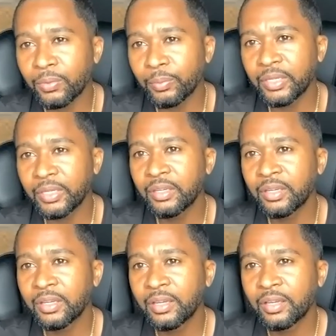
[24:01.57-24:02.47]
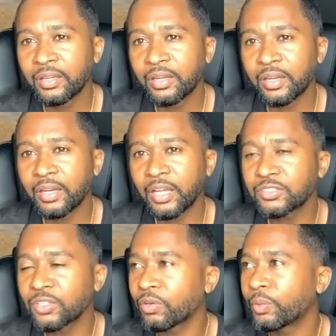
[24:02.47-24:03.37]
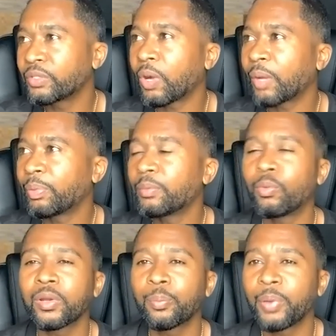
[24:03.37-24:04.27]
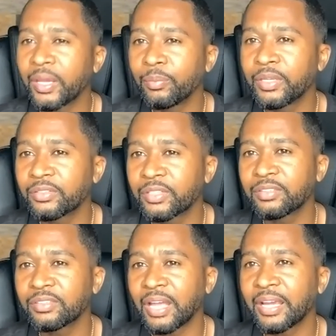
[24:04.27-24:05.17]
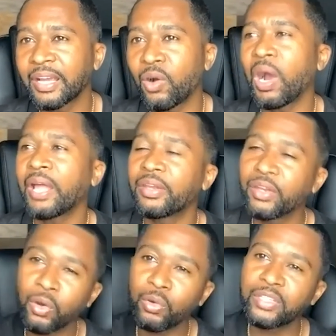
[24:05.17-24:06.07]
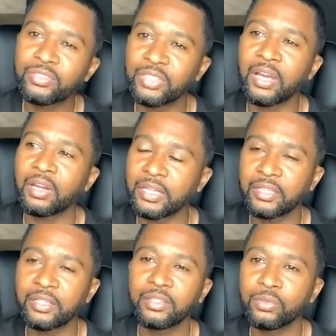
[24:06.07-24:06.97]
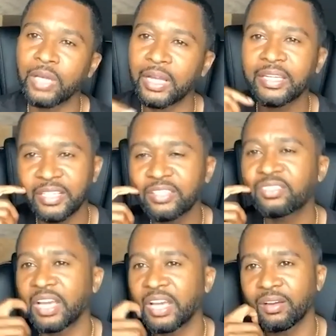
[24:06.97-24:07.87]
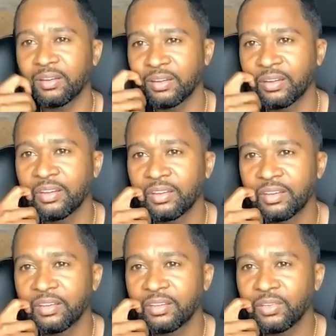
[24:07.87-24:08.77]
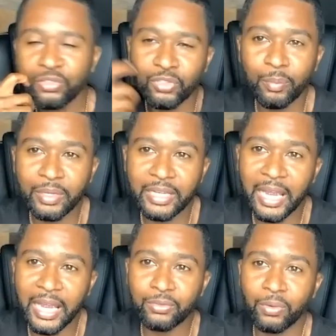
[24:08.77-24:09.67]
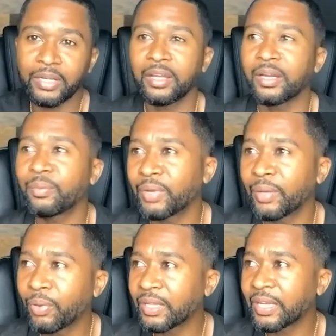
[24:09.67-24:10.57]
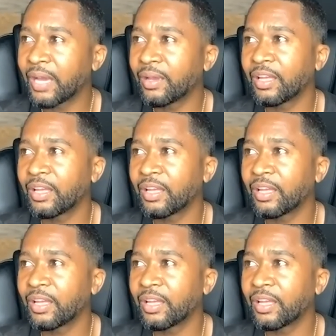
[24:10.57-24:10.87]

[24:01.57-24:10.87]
me. That's the only reason why people want to pay me is because it's like, oh, I know his sound. I need his sound. Right. You know, so many guys right now that probably got